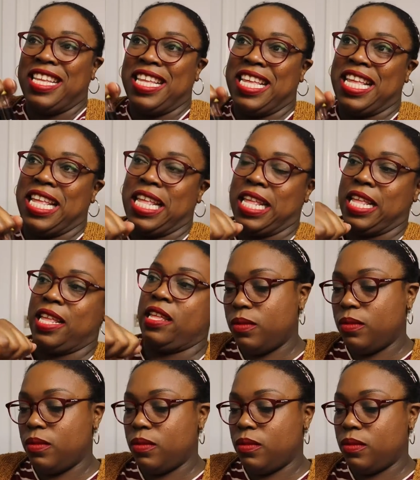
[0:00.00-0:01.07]

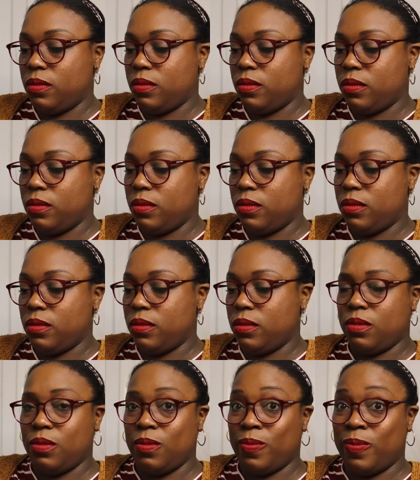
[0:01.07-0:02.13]

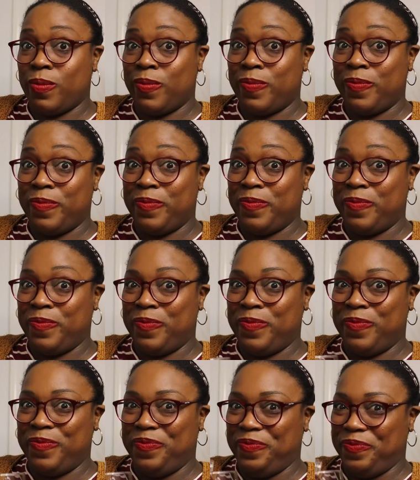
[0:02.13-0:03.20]

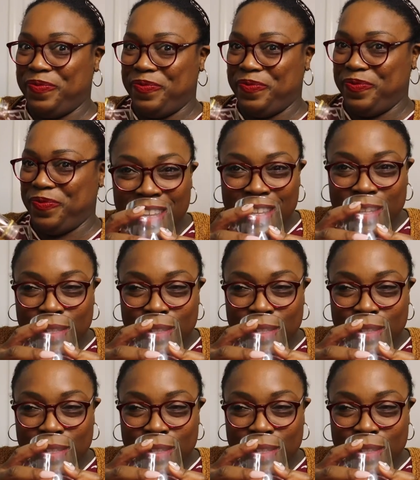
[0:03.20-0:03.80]
Nothing is said.